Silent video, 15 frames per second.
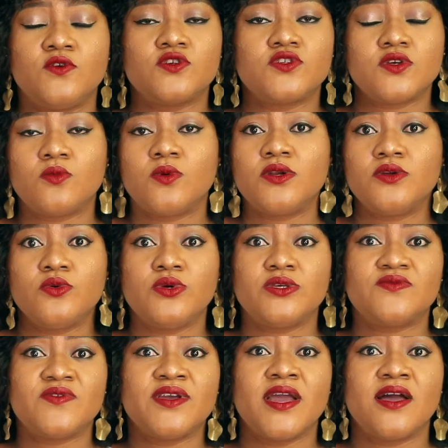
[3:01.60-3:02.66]
someone who
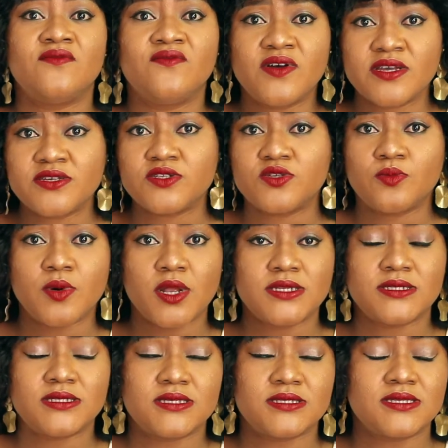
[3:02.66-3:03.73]
is very averse to
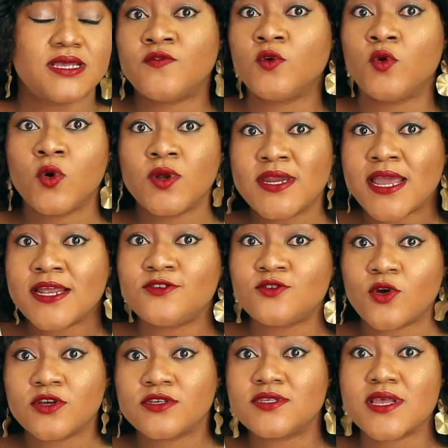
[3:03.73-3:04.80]
politics? If you go near
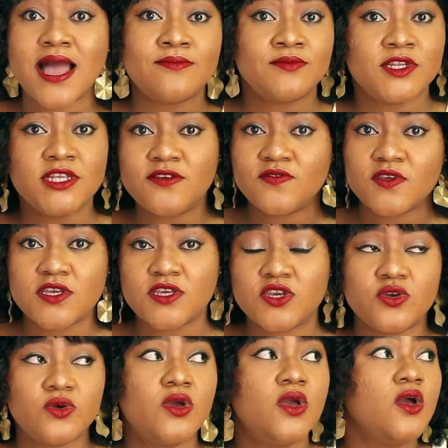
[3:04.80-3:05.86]
drugs, I'm leaving
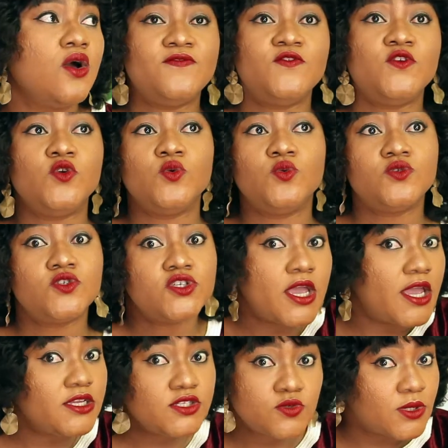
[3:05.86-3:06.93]
you. If you
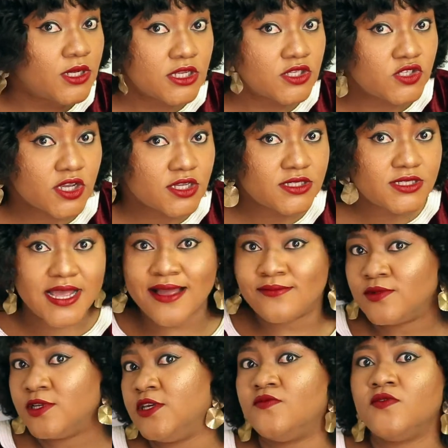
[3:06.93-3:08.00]
change religions,
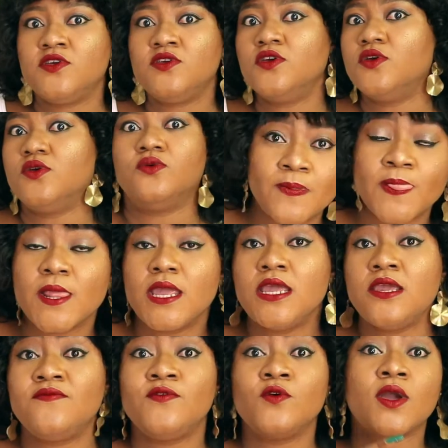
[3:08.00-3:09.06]
I'm leaving you.
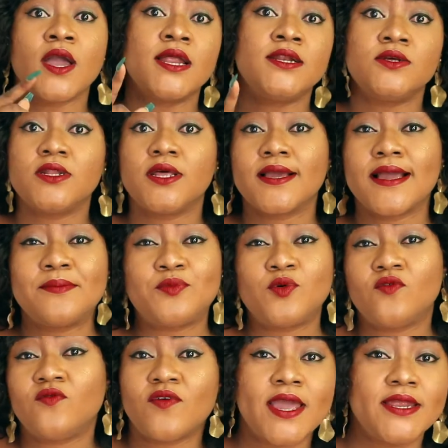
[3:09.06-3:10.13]
If you can no longer
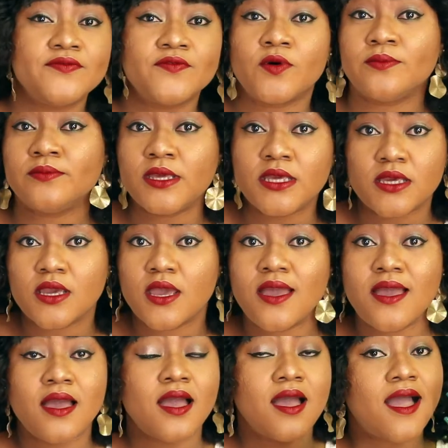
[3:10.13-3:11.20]
provide for me,
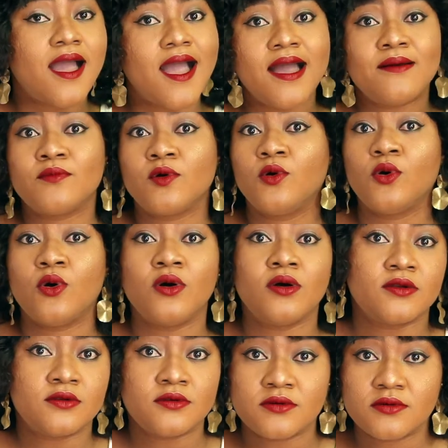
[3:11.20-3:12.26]
I'm
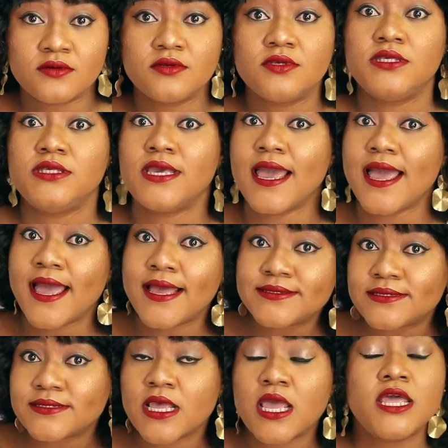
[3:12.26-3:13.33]
gone.
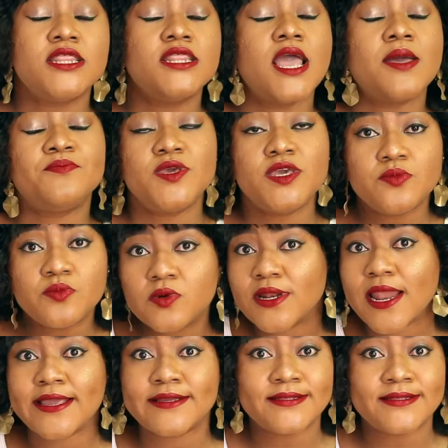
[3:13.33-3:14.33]
Yes, there are people like